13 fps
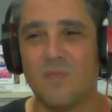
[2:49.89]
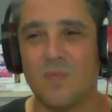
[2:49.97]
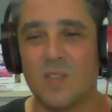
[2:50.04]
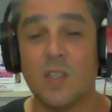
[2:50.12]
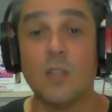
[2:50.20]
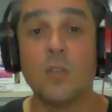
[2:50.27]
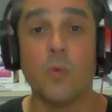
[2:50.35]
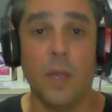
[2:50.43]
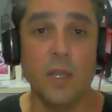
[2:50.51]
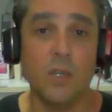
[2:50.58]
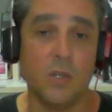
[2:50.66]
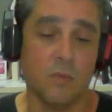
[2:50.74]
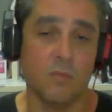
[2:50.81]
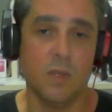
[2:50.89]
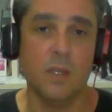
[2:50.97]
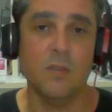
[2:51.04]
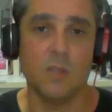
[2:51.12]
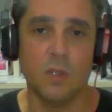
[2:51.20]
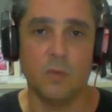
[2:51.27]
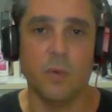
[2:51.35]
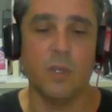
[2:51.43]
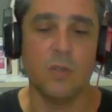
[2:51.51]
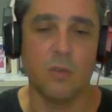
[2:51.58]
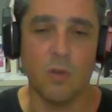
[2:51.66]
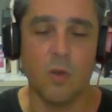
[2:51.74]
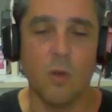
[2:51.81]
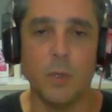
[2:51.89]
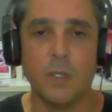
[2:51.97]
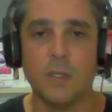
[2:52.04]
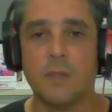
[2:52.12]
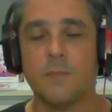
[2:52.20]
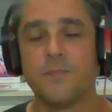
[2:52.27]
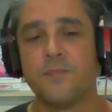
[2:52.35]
situation, situation comedy